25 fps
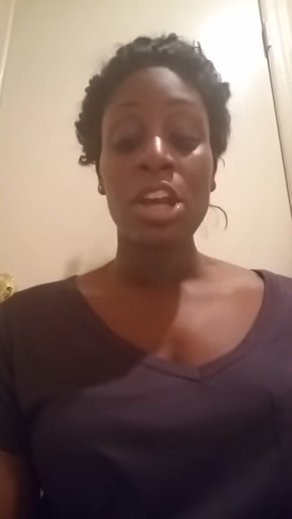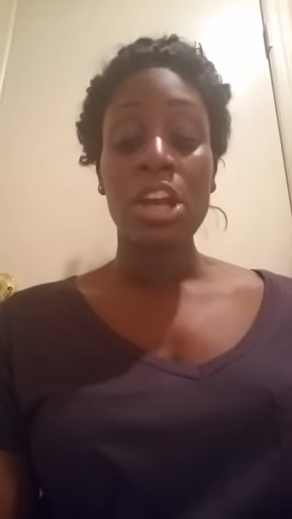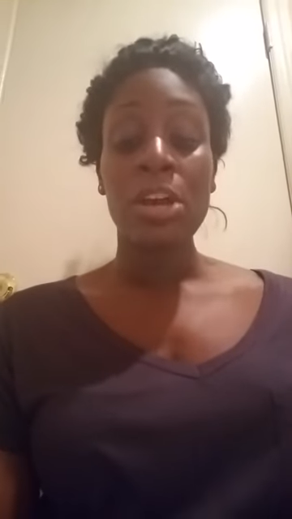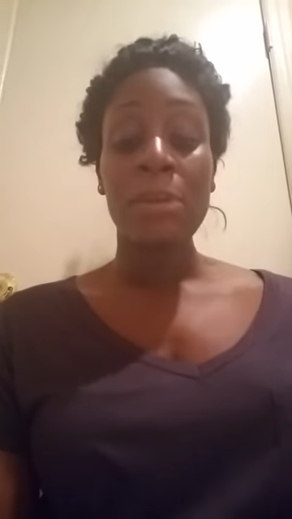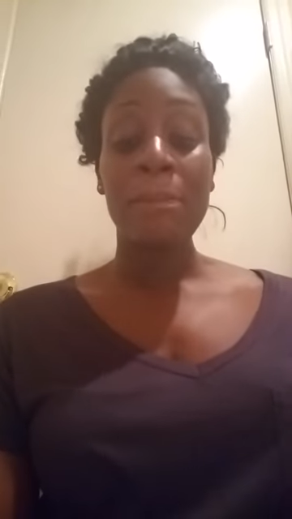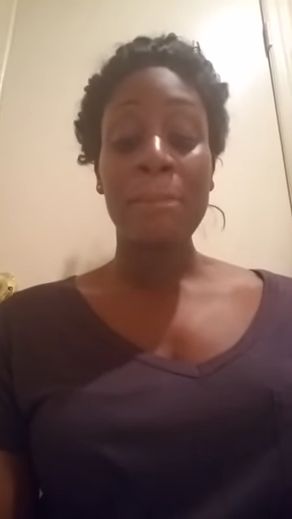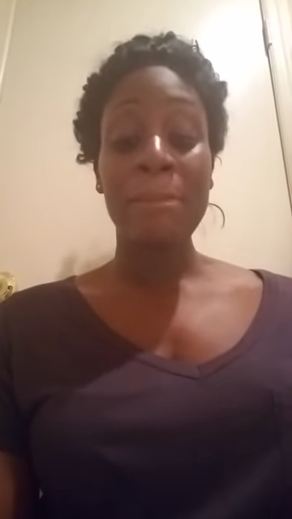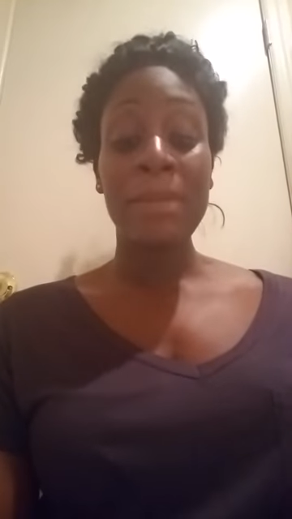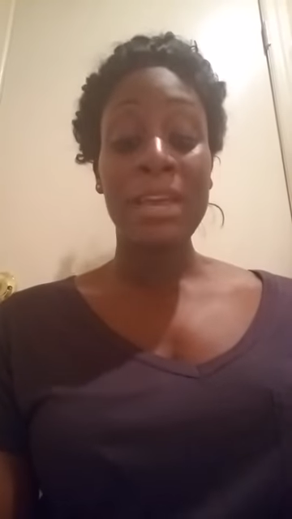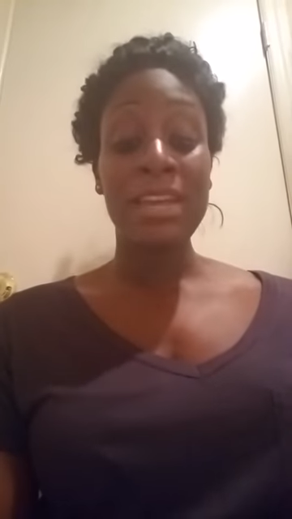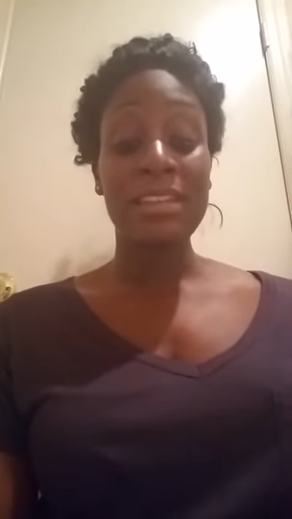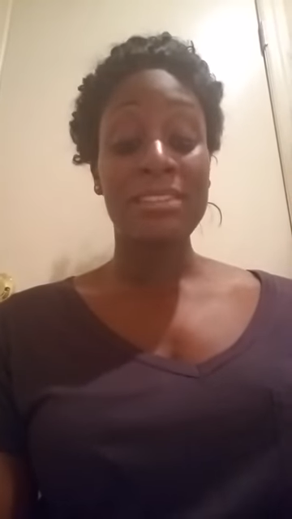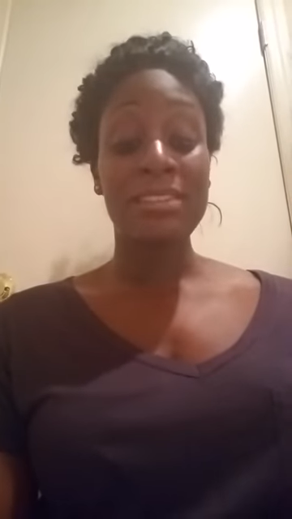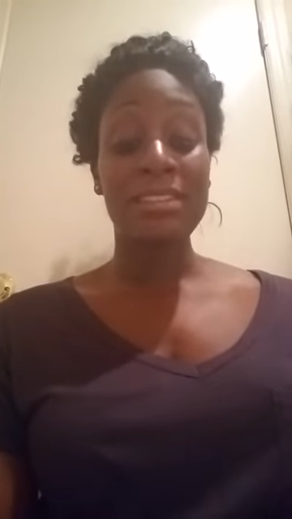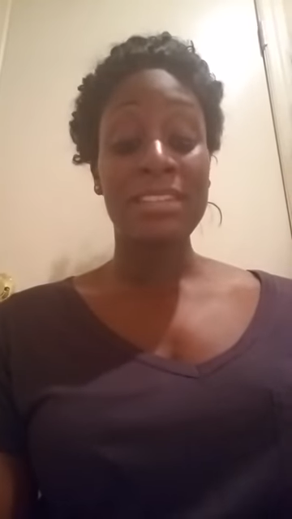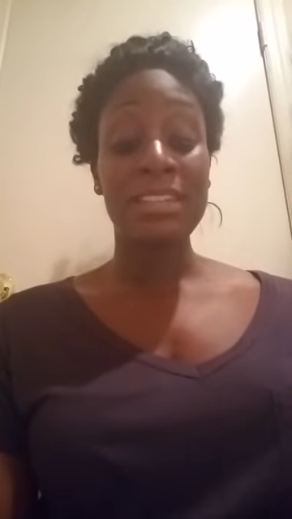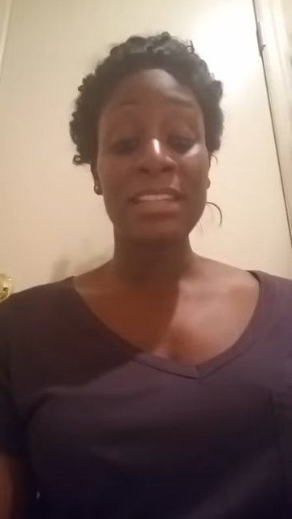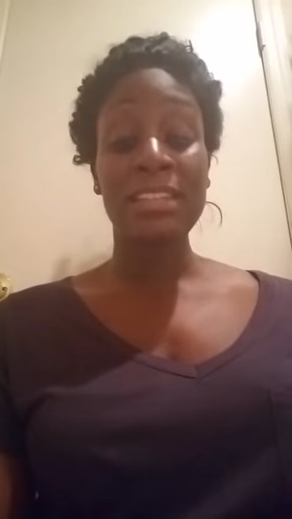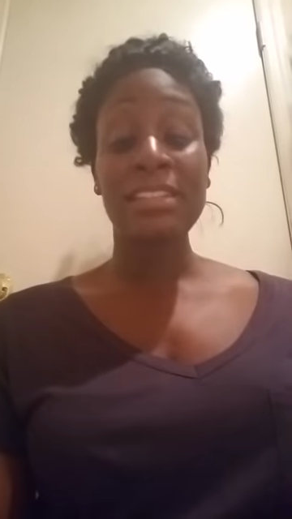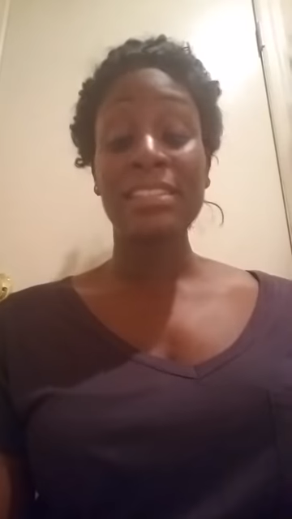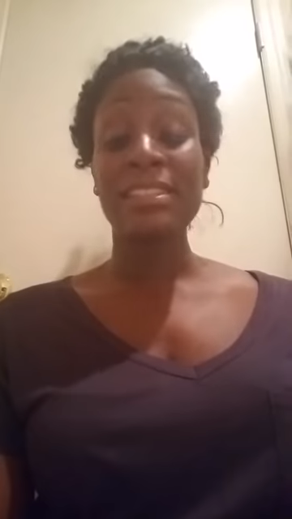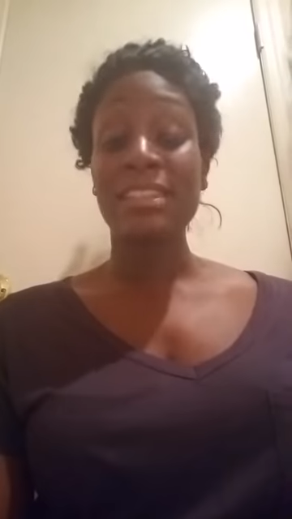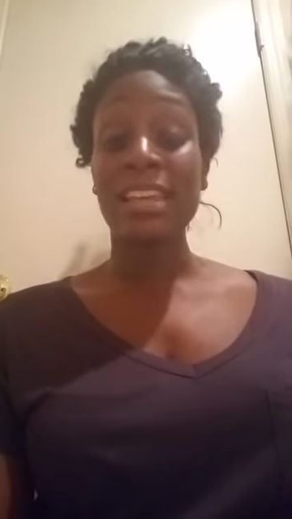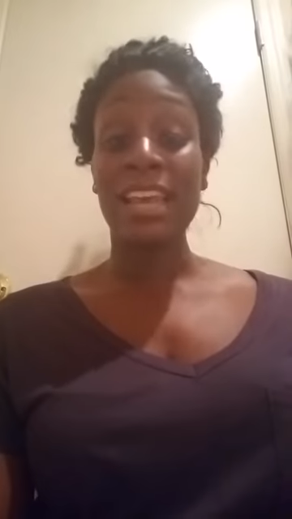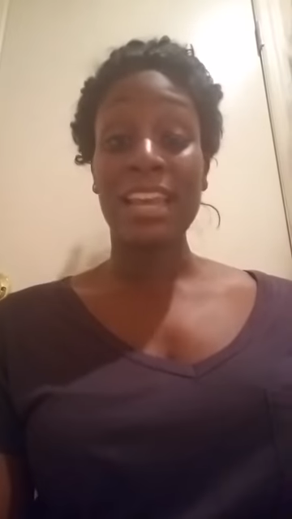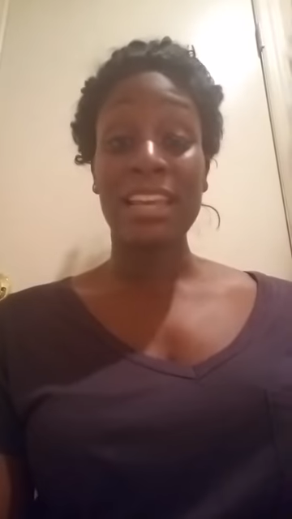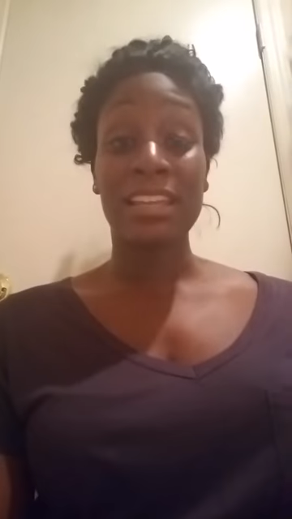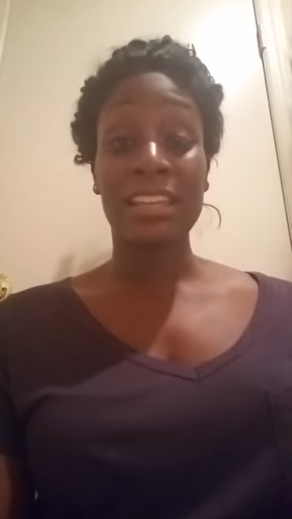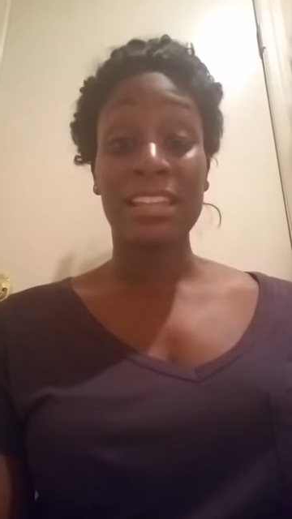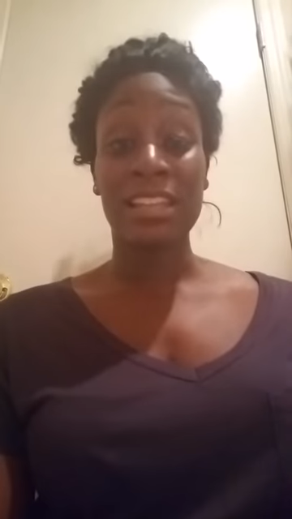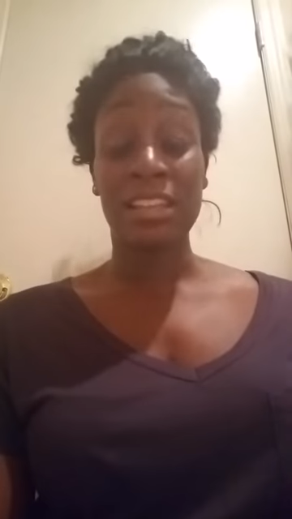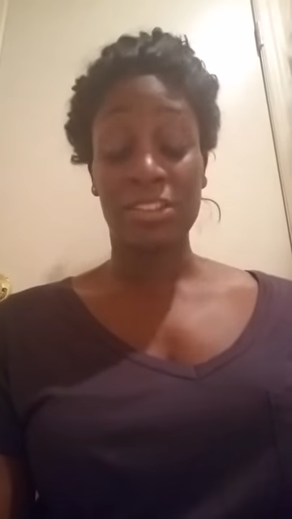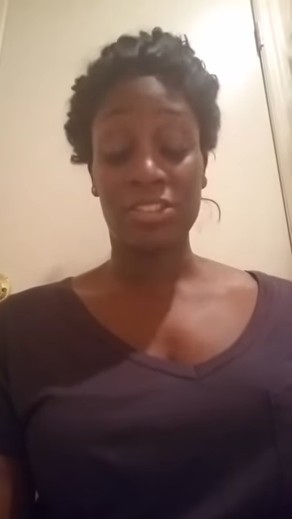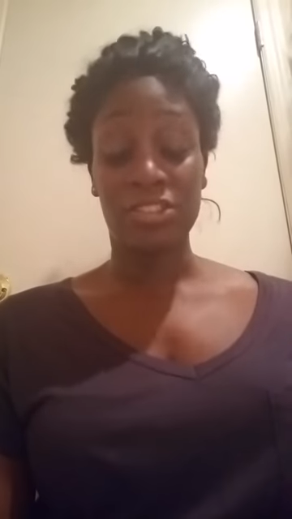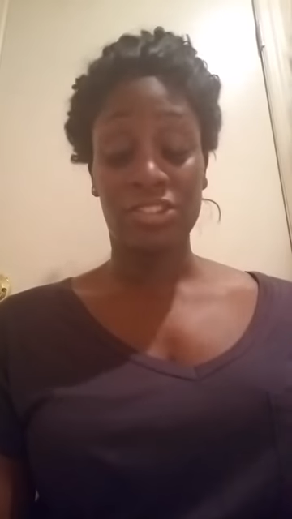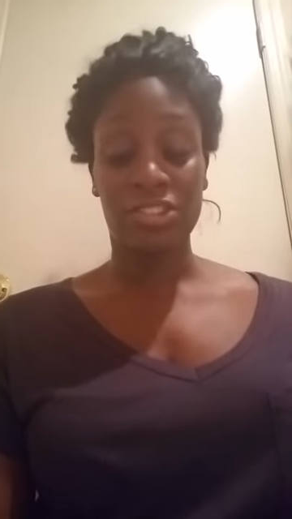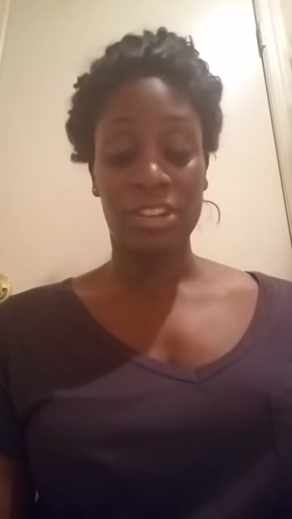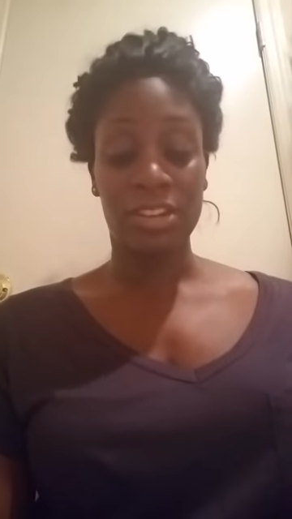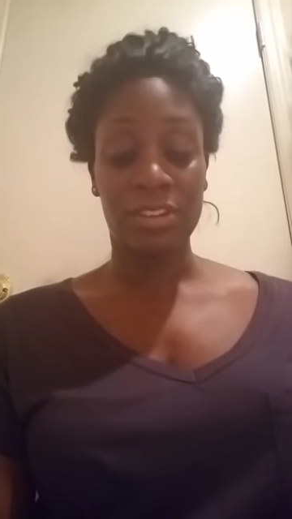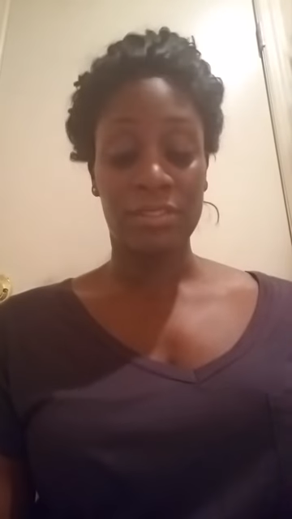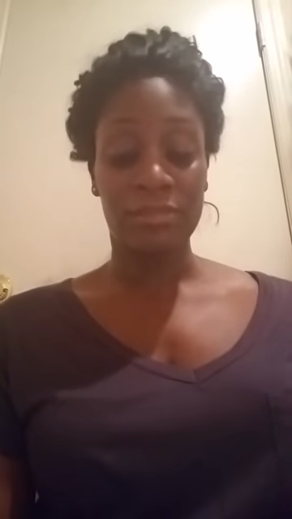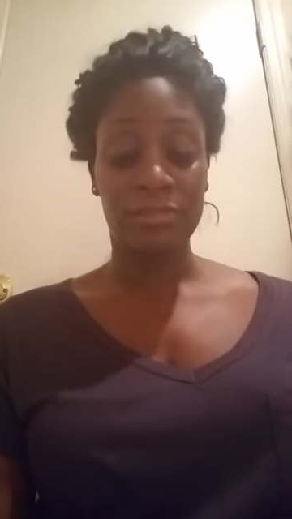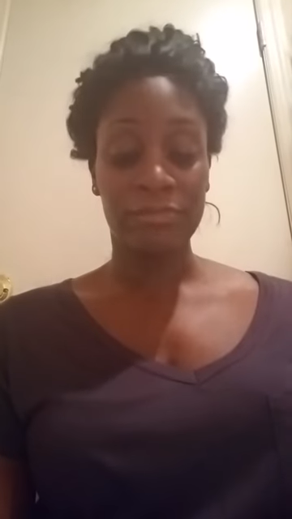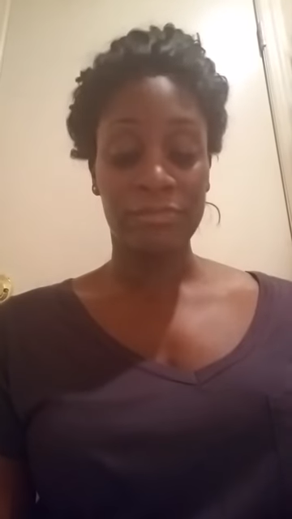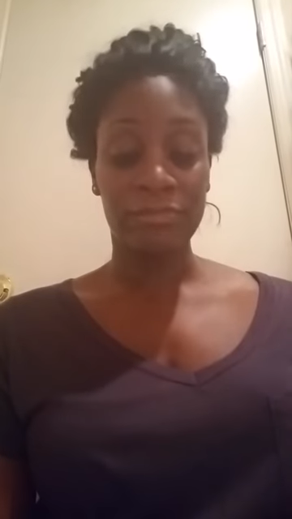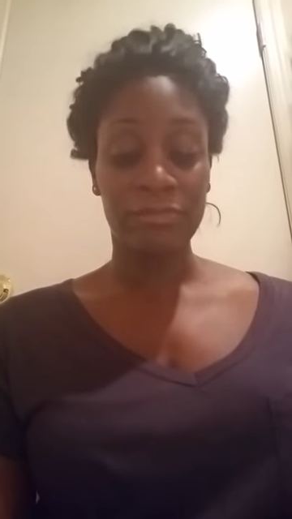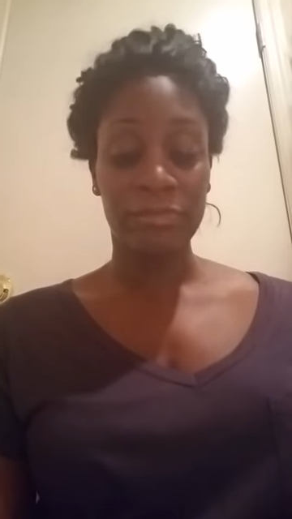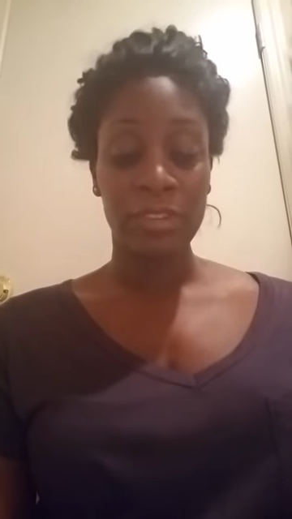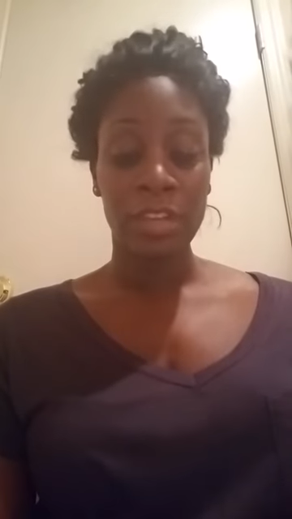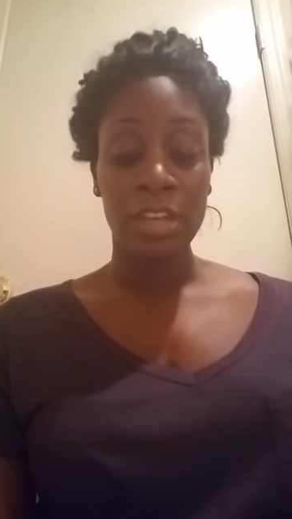messy
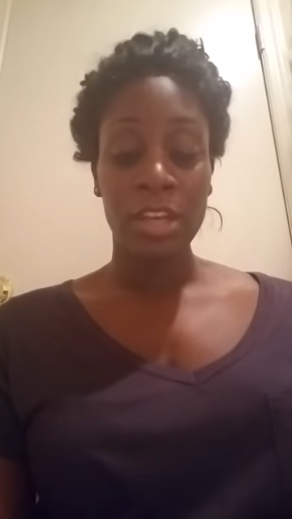technician.